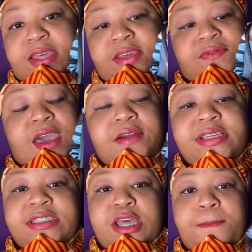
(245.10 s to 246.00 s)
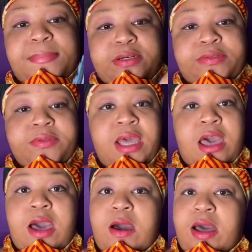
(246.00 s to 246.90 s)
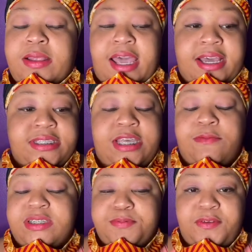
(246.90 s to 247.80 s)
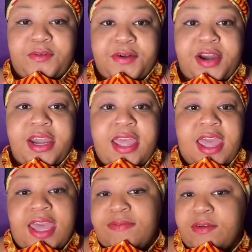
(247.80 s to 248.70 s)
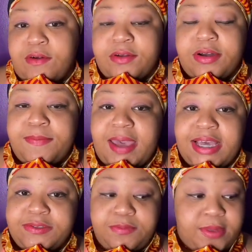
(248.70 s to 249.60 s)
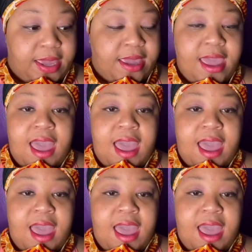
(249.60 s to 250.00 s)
Very simple. Like I said once before, if you order a mask from me,